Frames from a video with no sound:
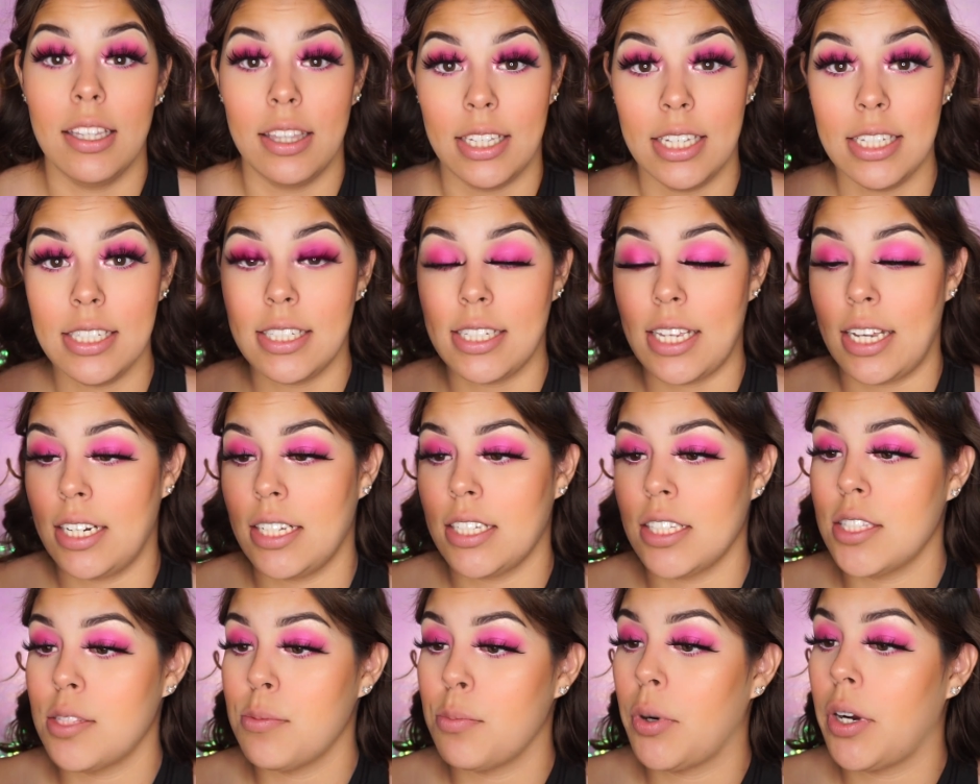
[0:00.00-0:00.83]
This
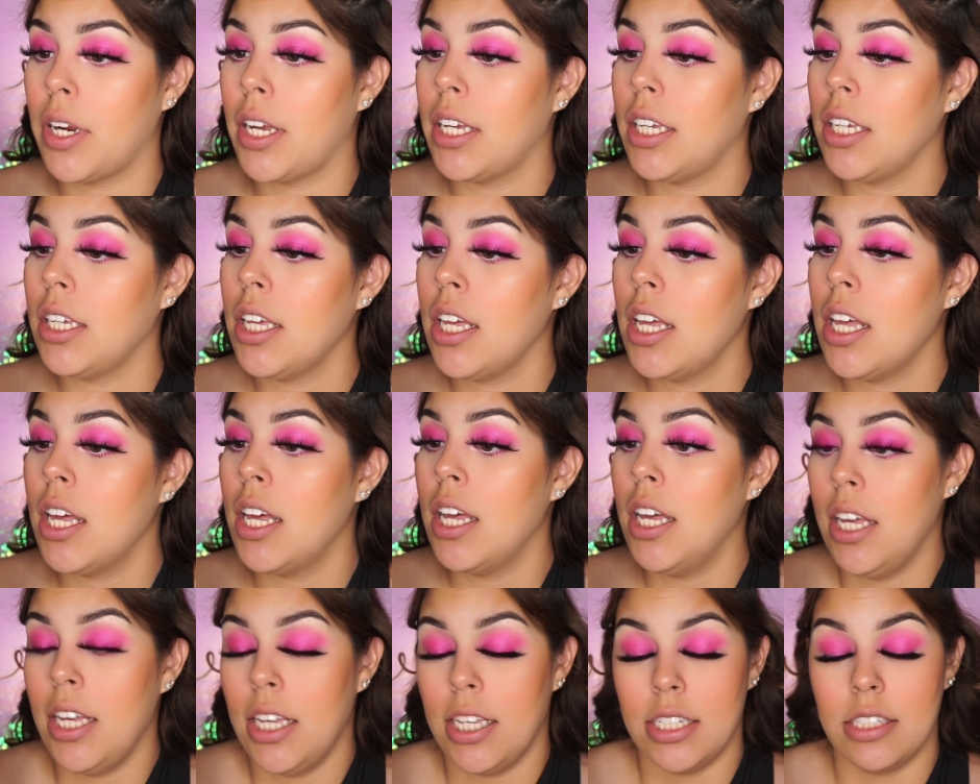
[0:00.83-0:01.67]
setting spray
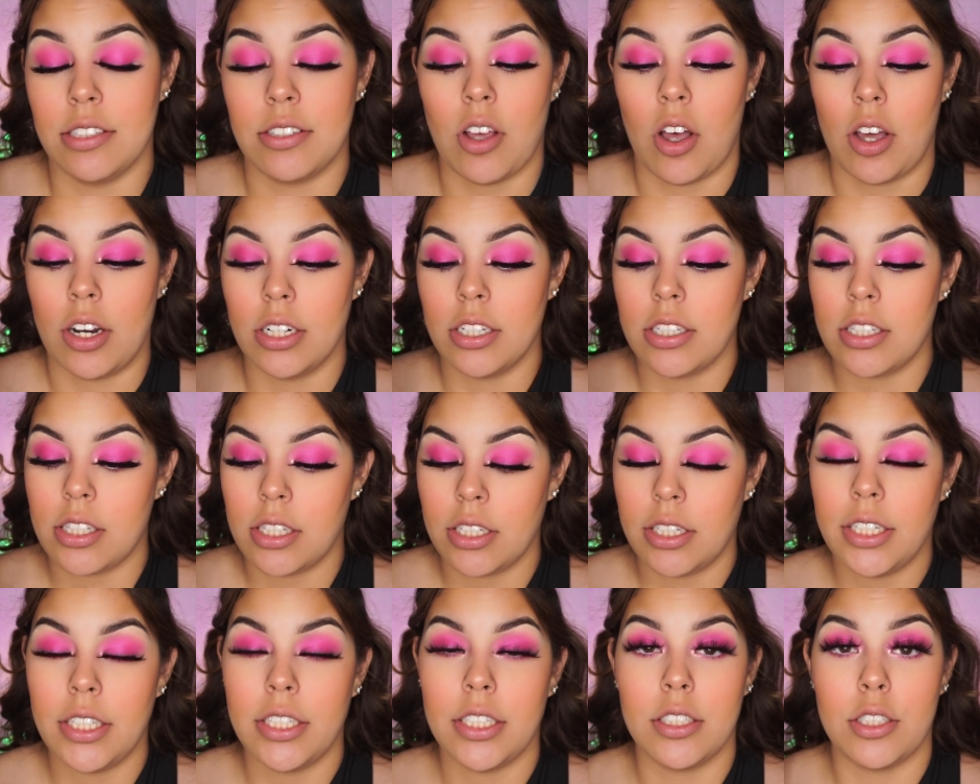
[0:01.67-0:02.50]
is
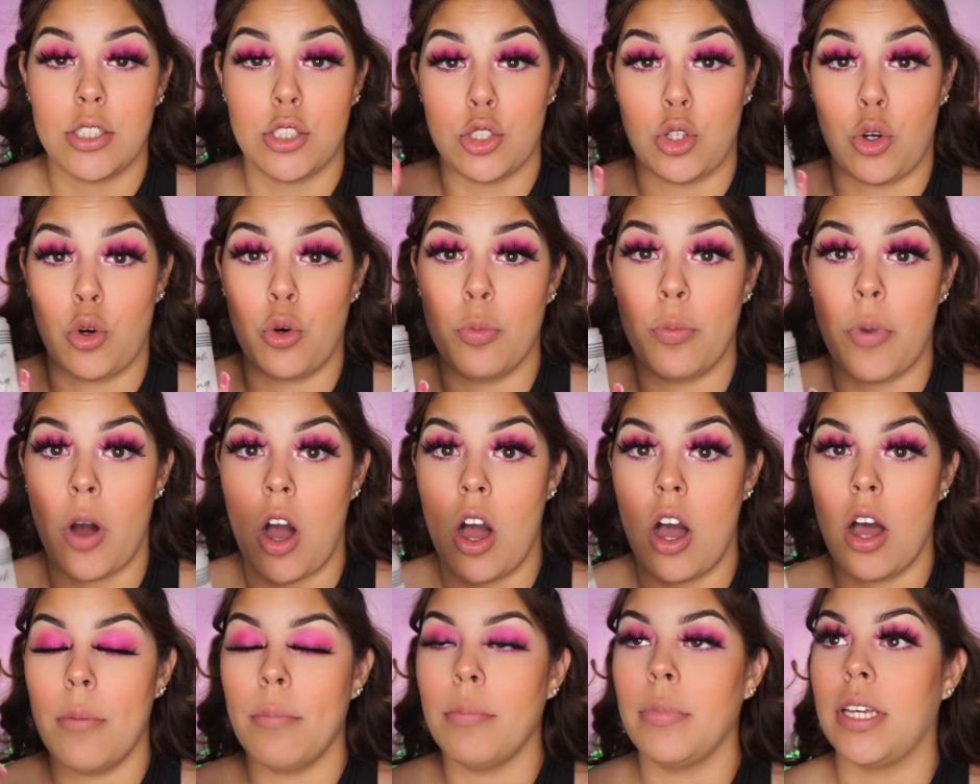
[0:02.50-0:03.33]
honestly so
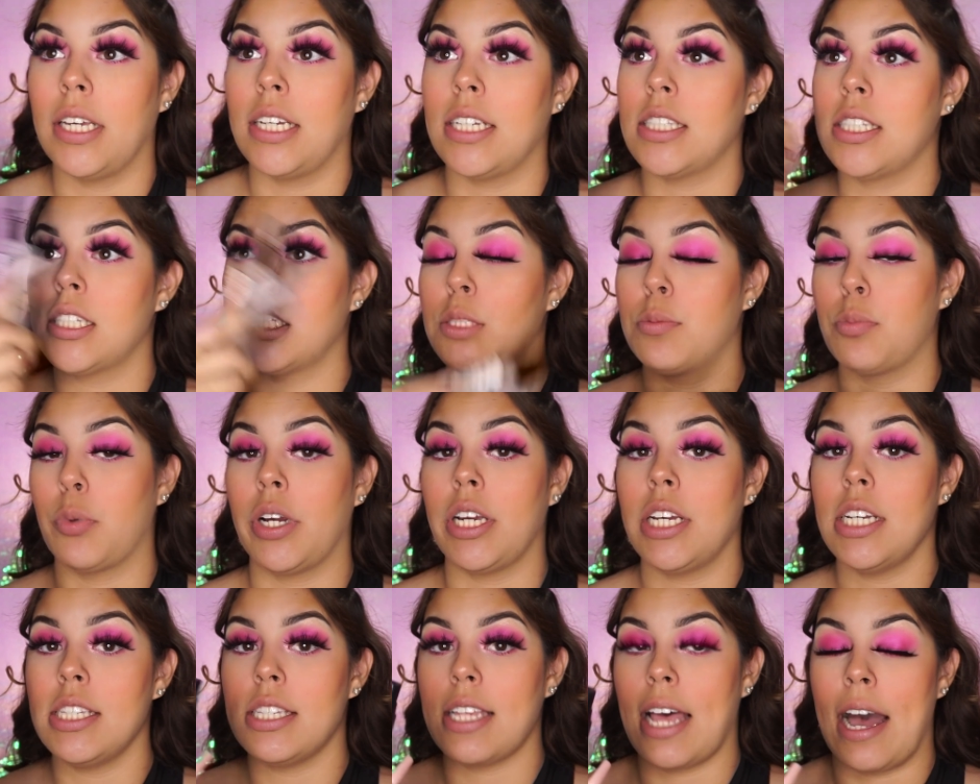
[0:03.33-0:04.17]
bomb. It
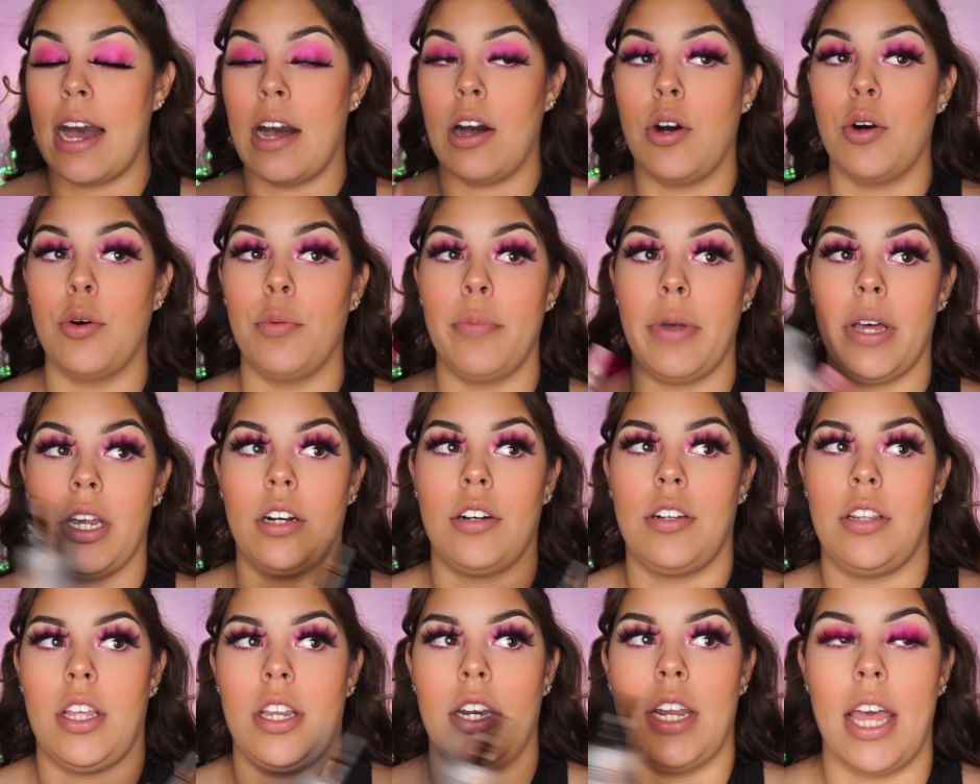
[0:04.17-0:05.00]
sprays out
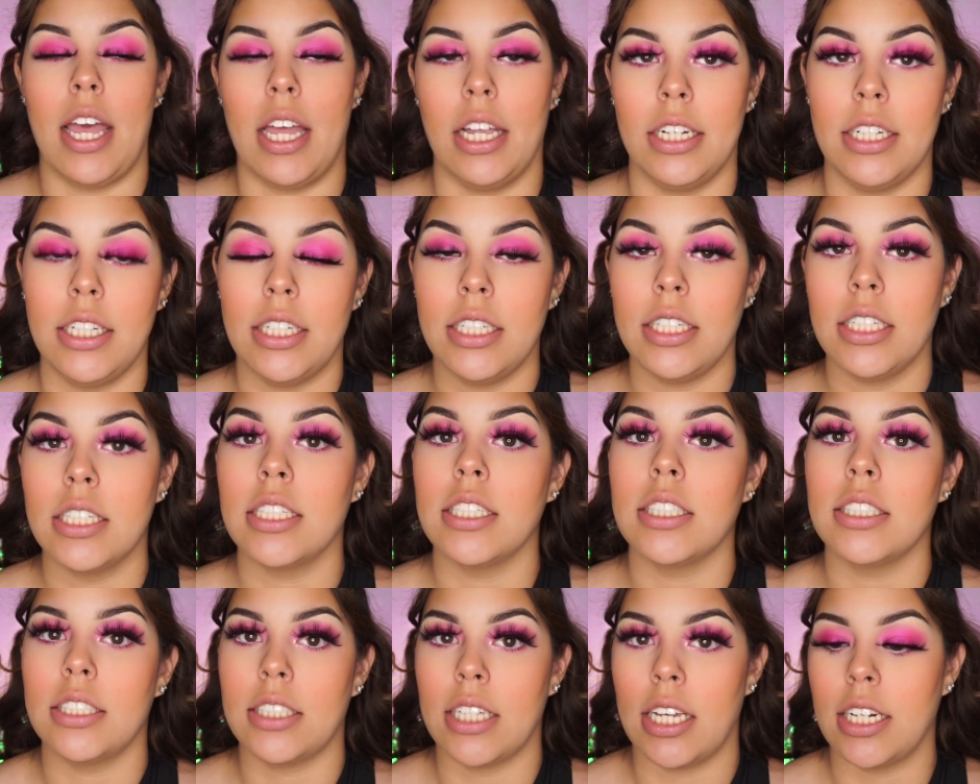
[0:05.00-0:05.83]
better than any
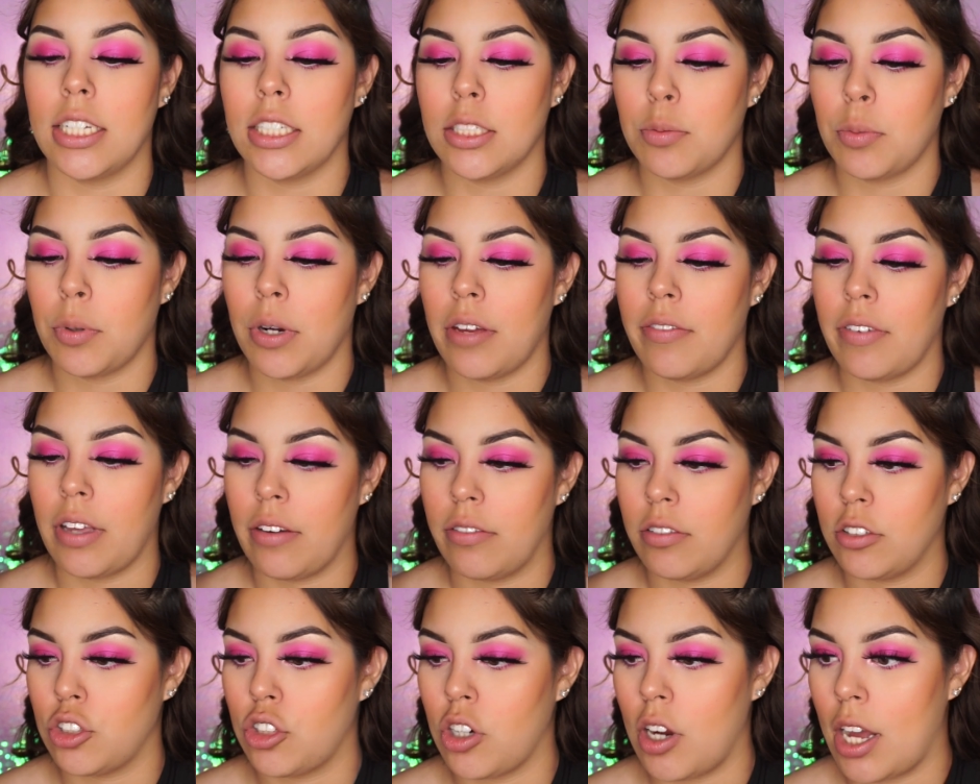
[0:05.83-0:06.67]
setting spray I've
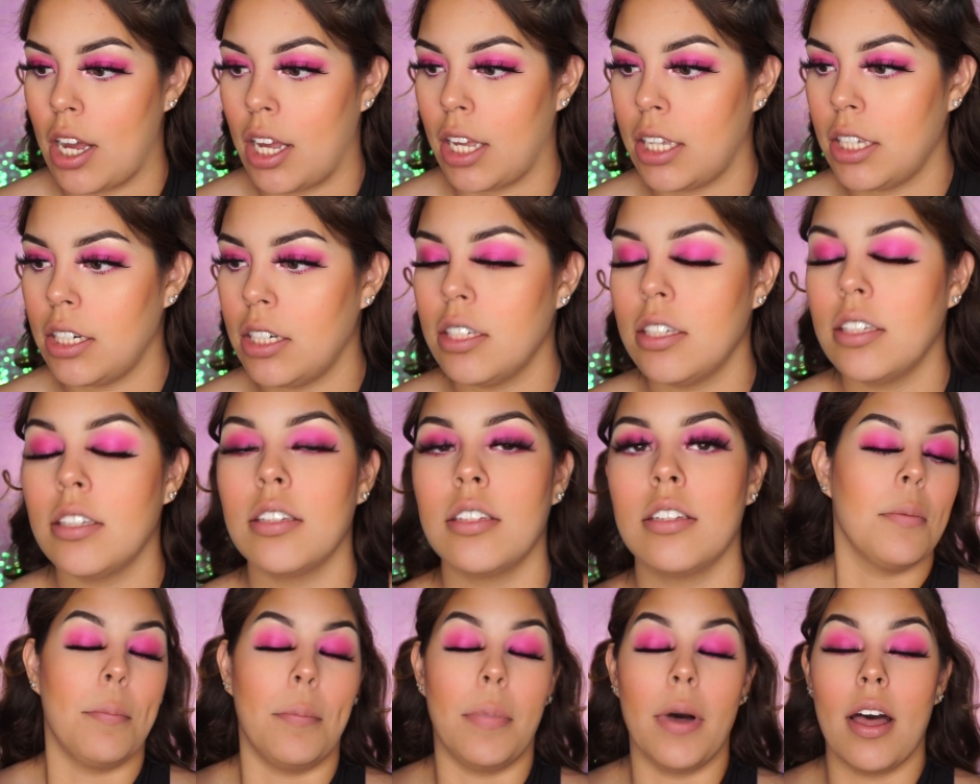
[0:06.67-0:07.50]
ever tried,
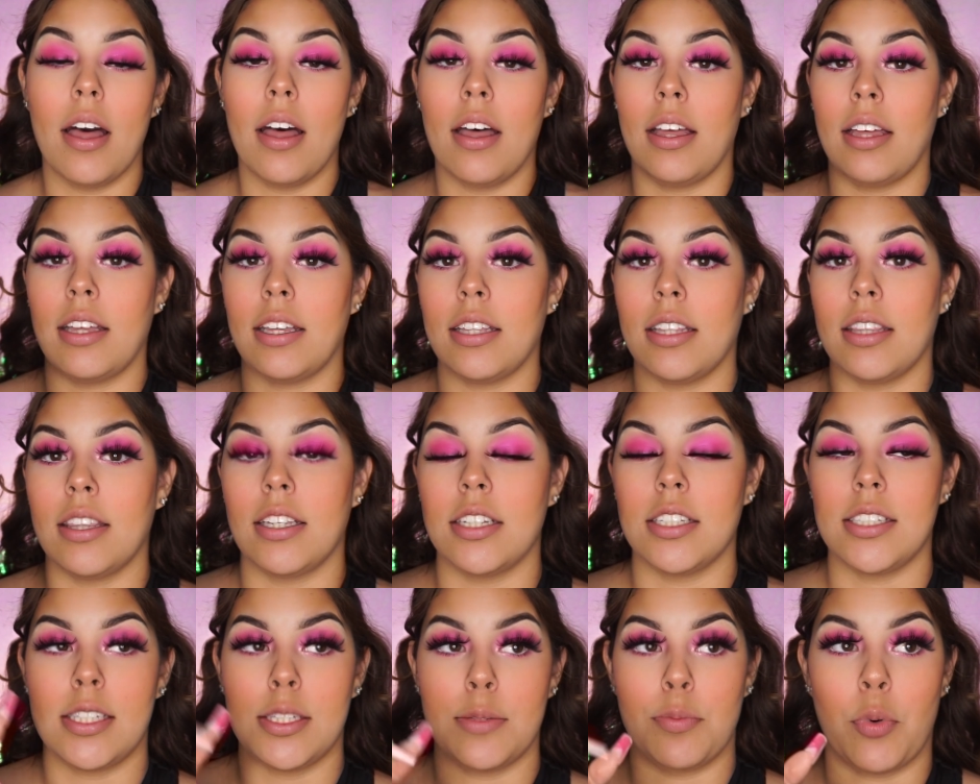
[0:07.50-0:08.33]
but
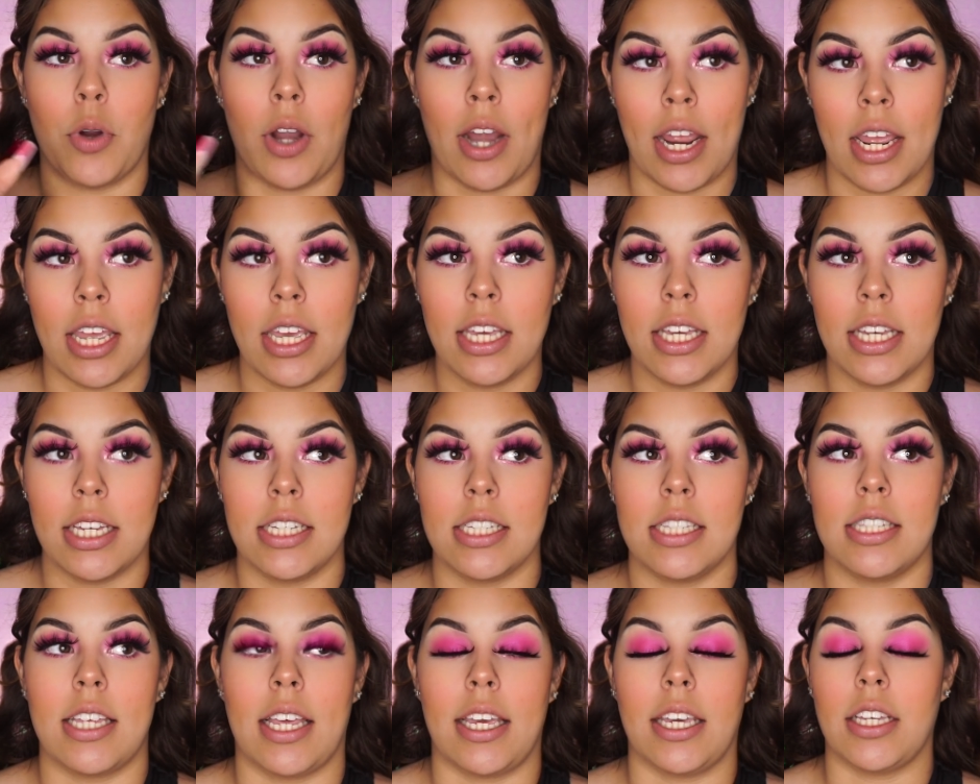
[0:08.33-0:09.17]
the spray
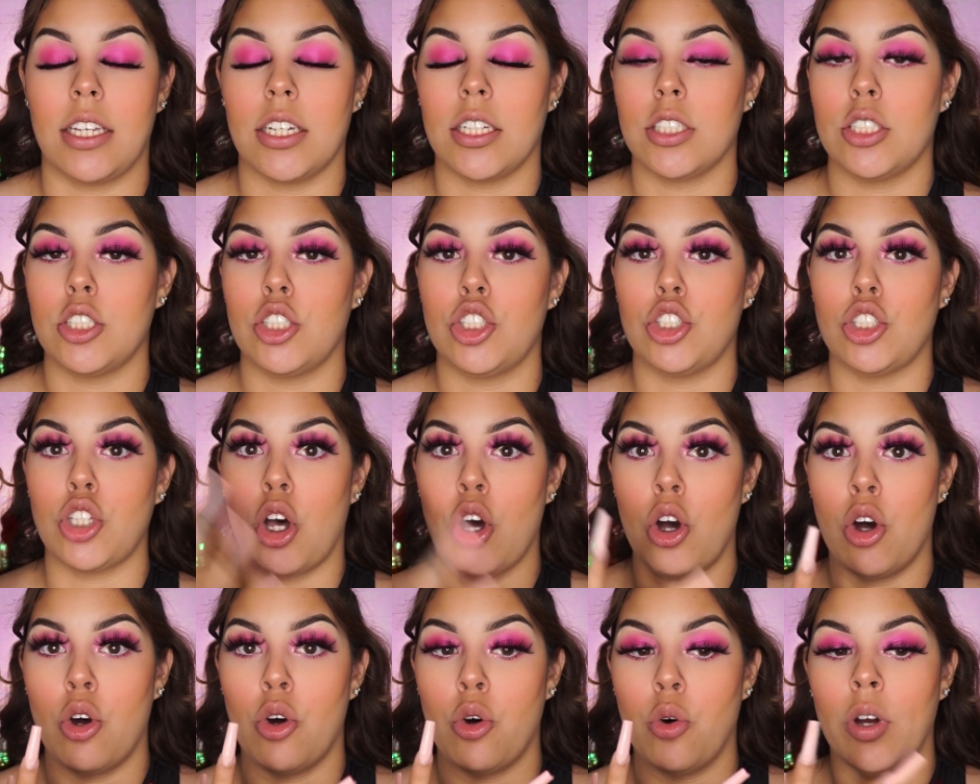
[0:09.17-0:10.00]
is like
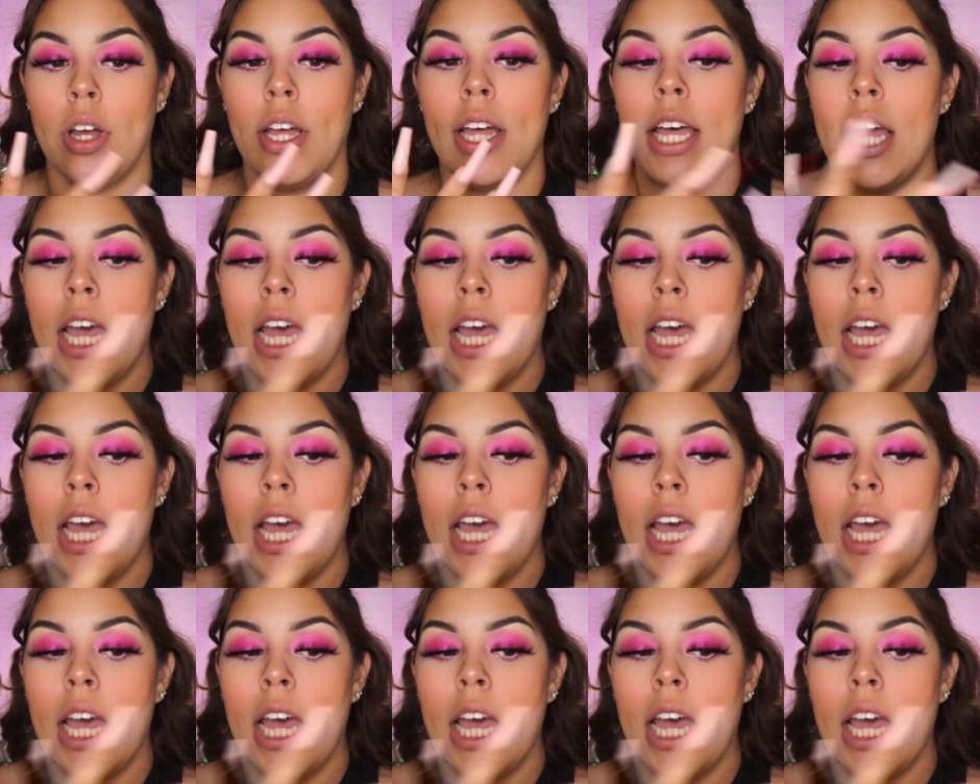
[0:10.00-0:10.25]
so